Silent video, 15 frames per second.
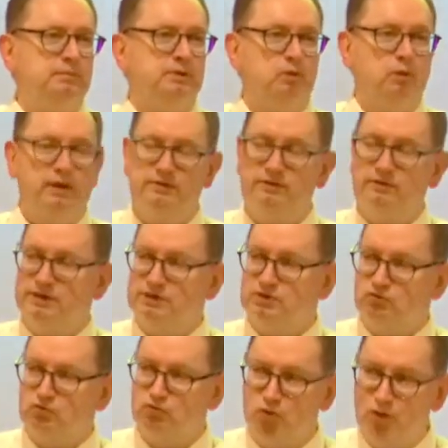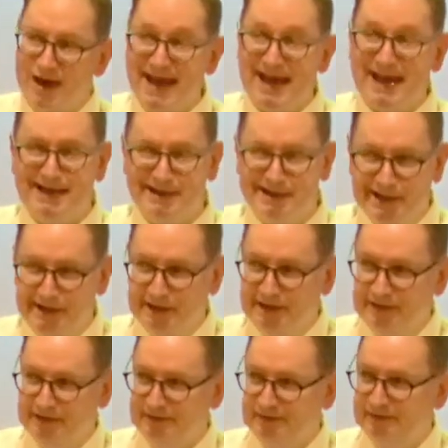but whether it's read.
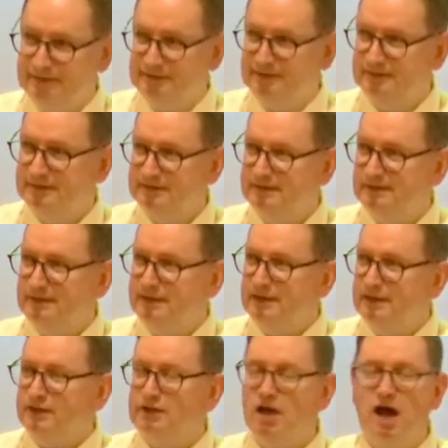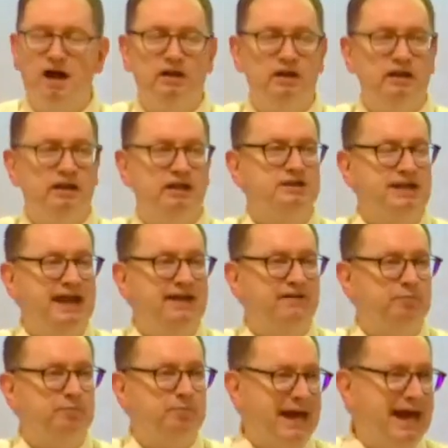Not does it
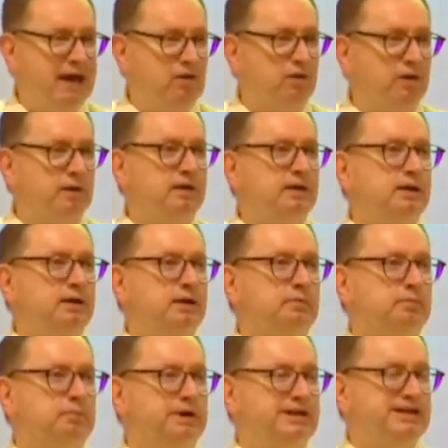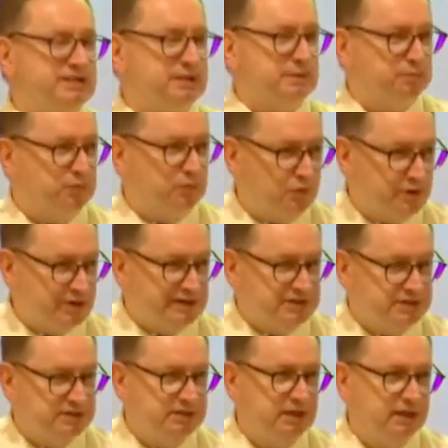have power, but is it
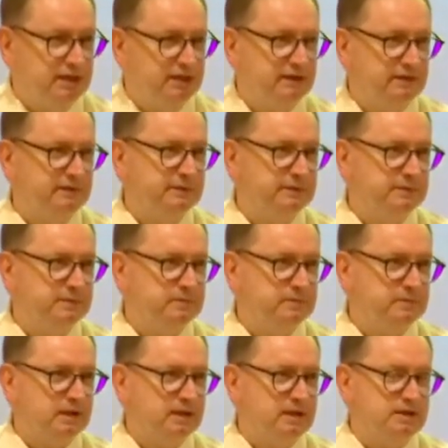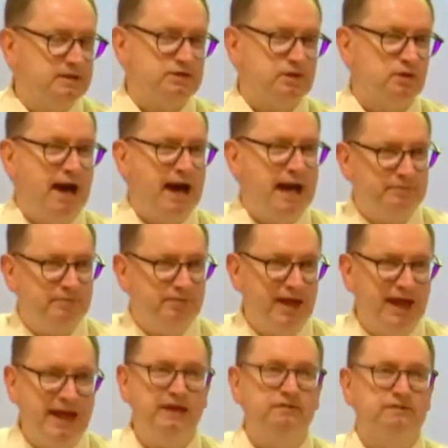preached? So I'm
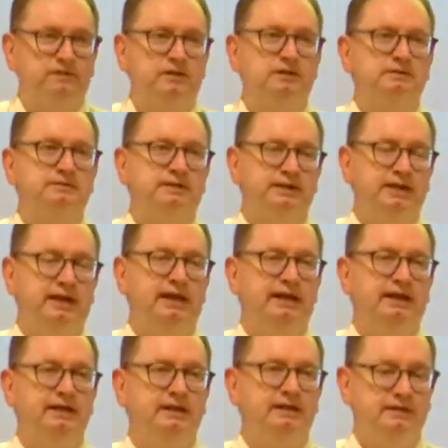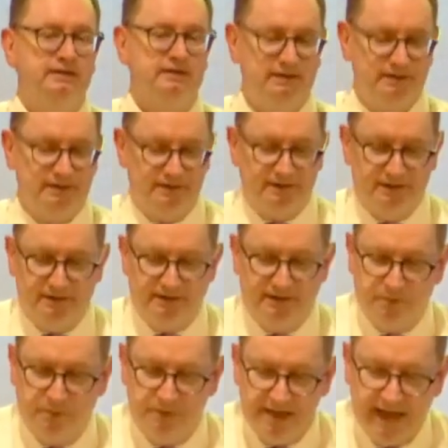thankful today
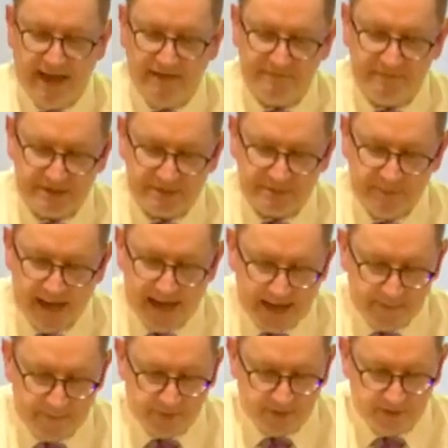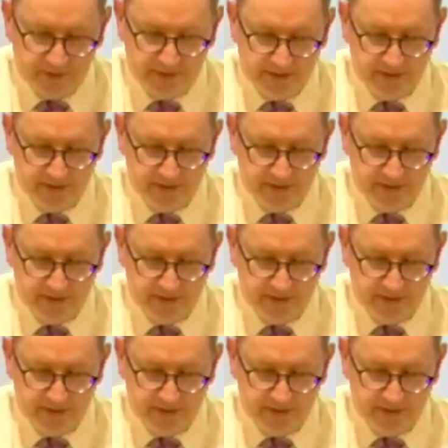that we have this Bible